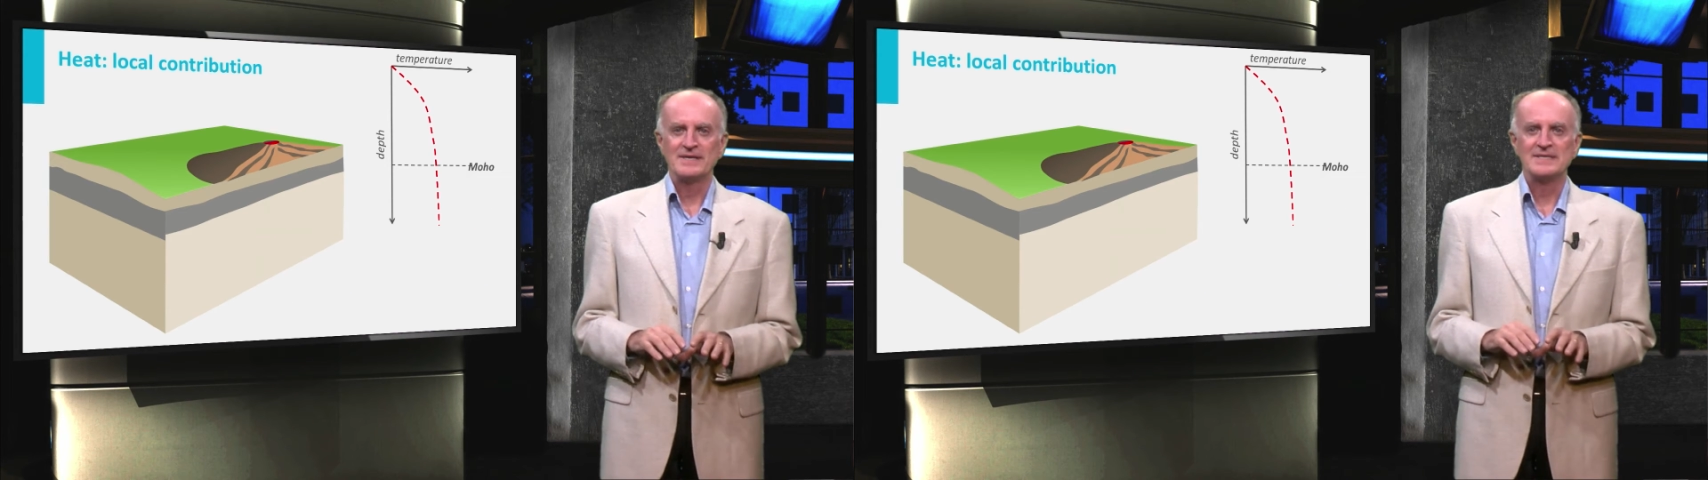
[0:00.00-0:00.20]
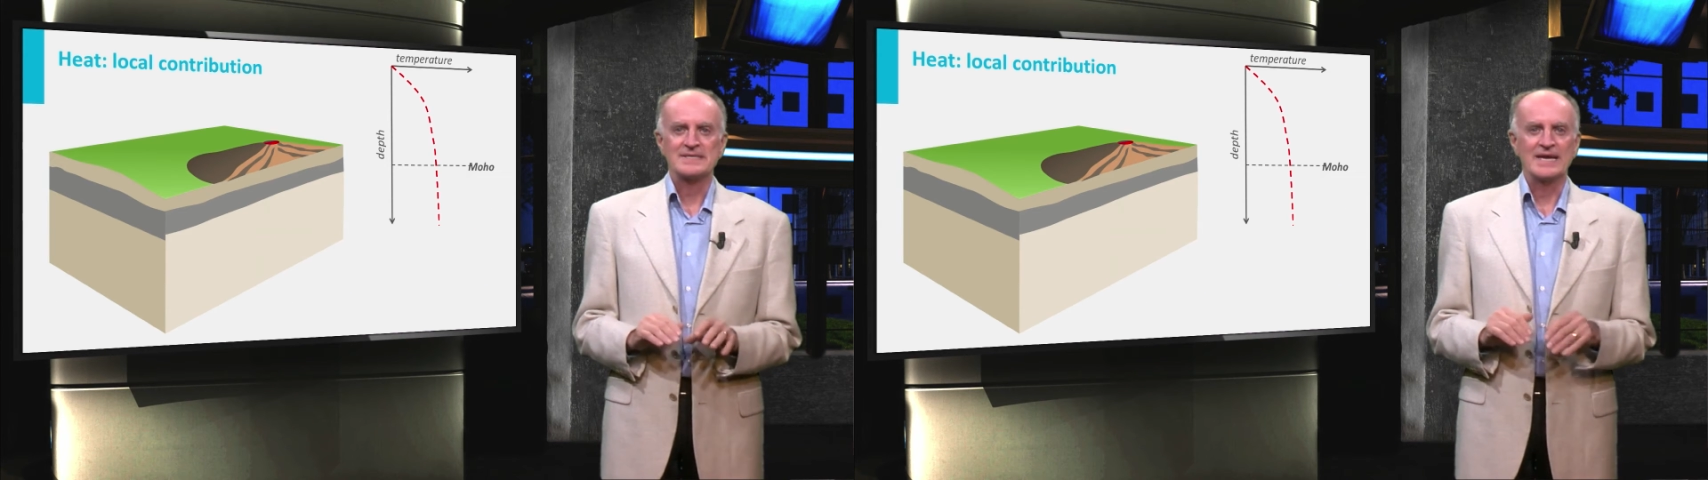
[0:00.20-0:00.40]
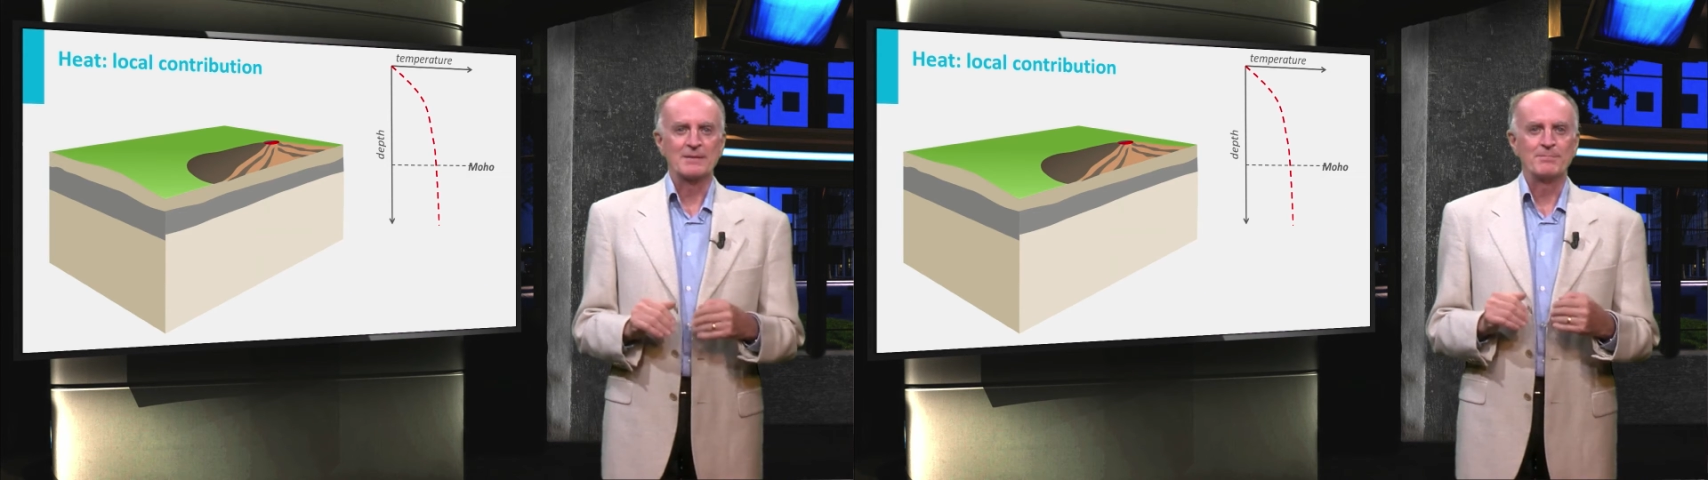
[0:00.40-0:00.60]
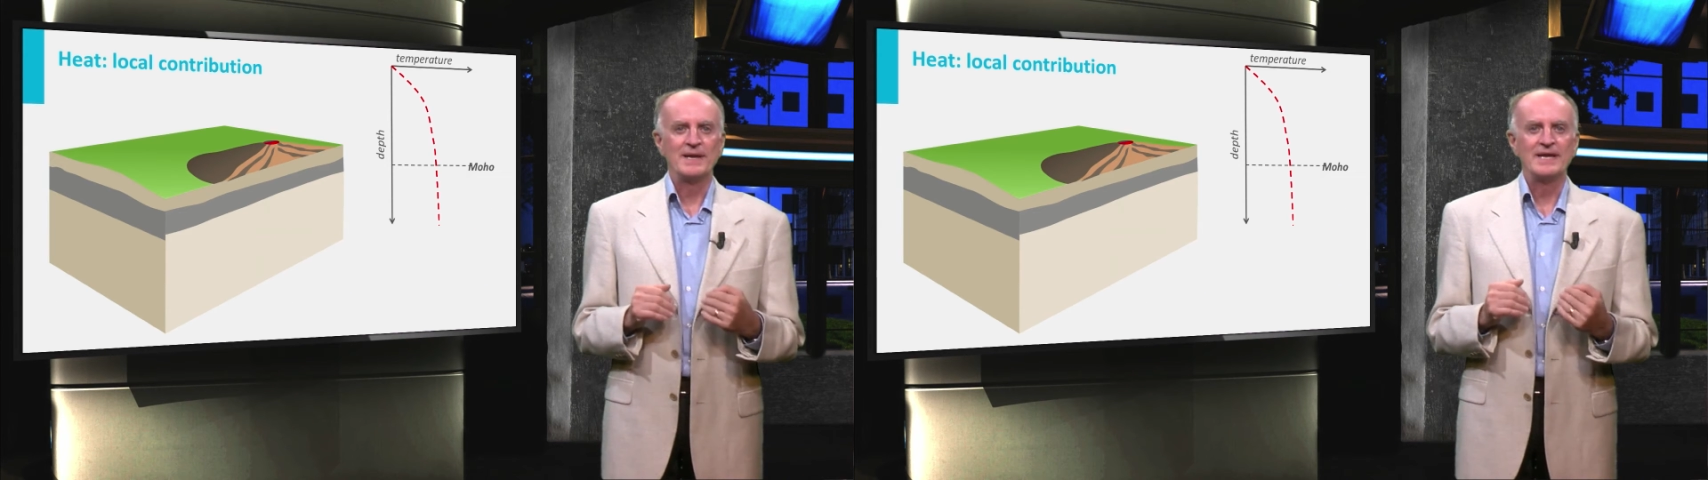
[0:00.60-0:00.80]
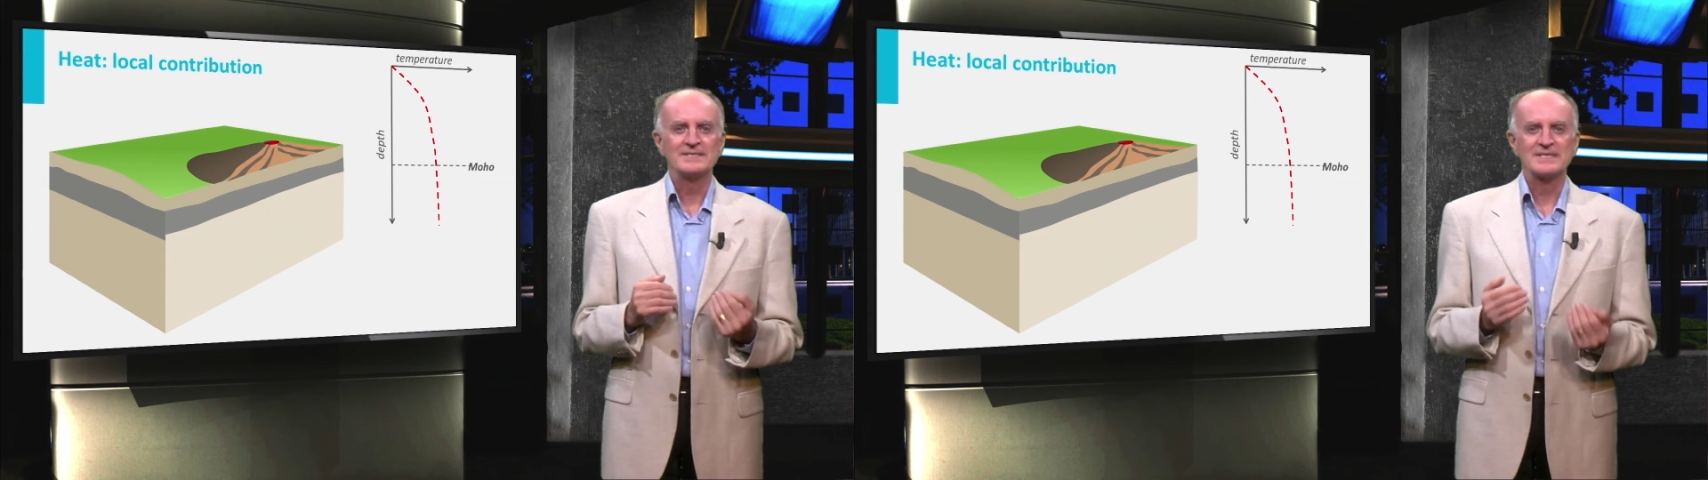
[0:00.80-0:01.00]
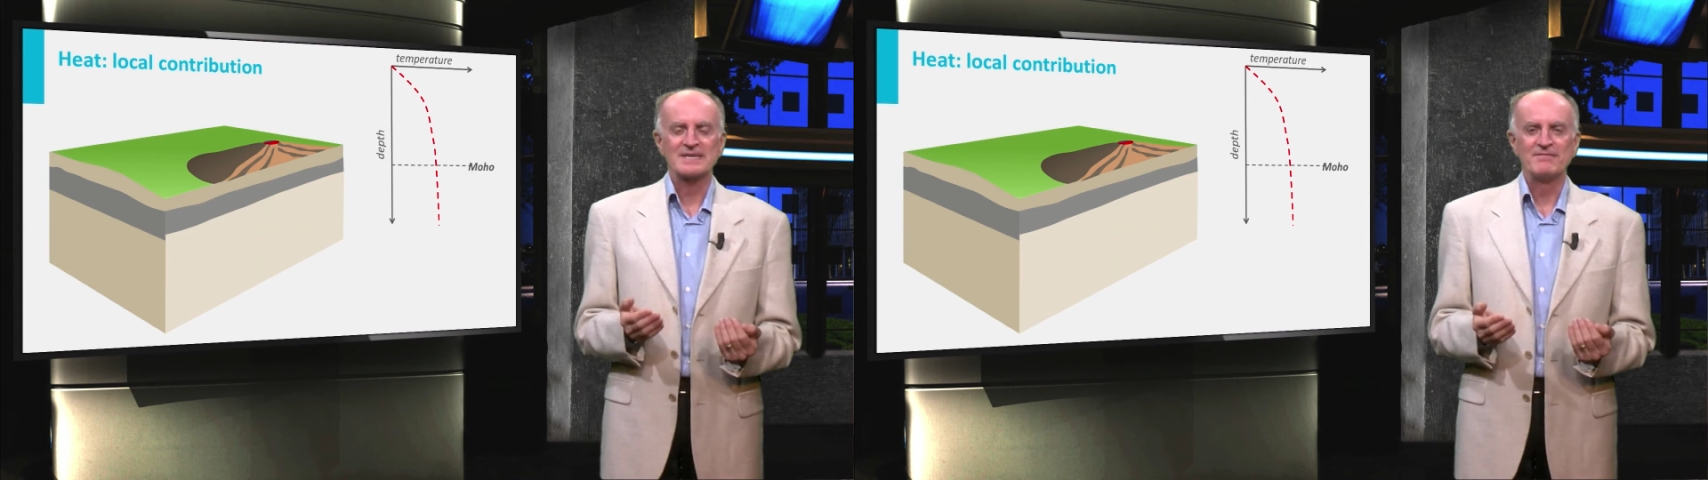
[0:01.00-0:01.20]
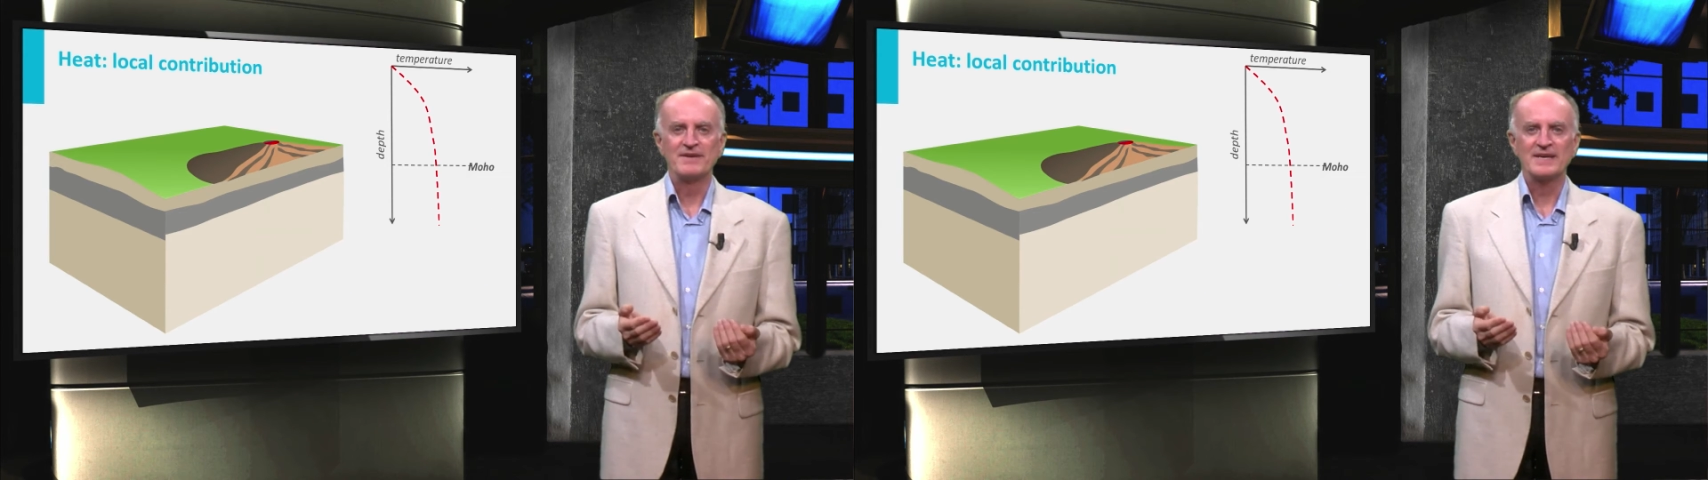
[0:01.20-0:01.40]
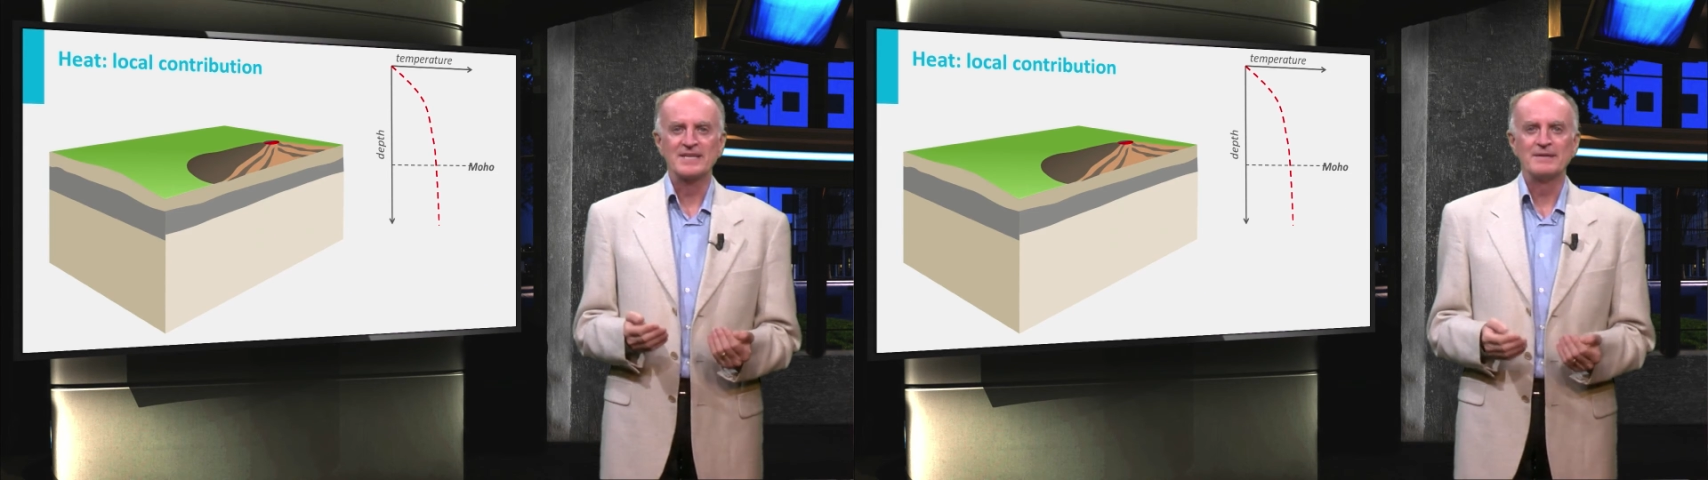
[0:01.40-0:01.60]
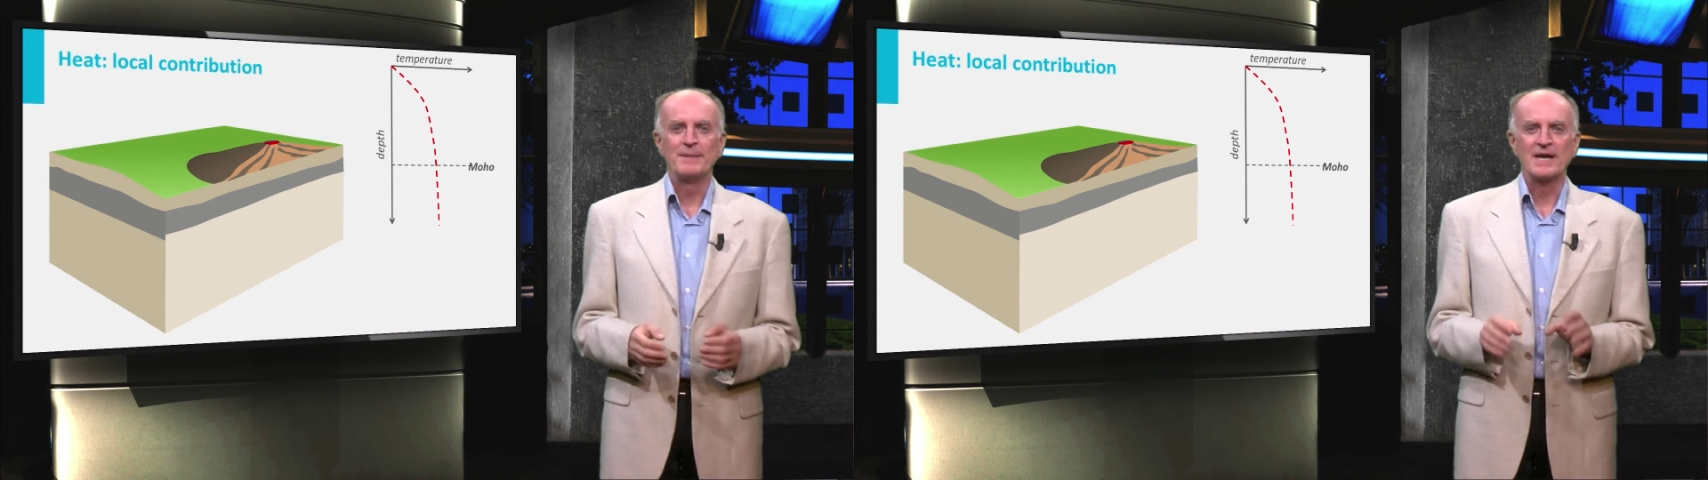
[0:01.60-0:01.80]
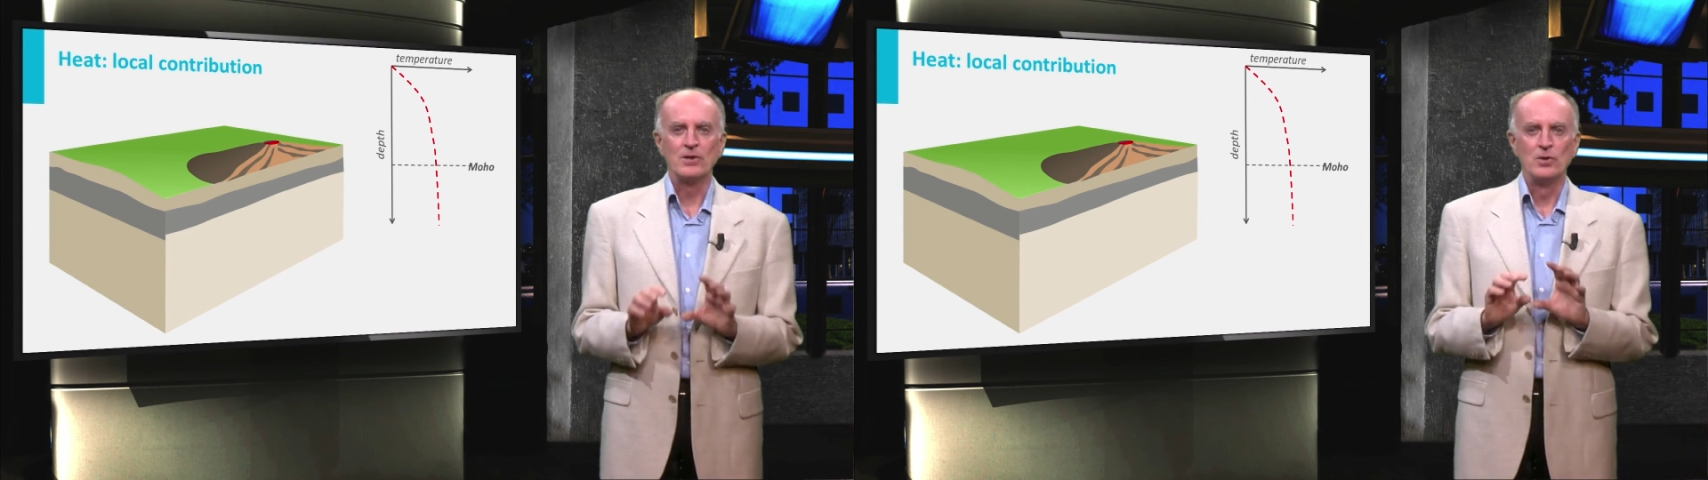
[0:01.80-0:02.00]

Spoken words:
is at places affected by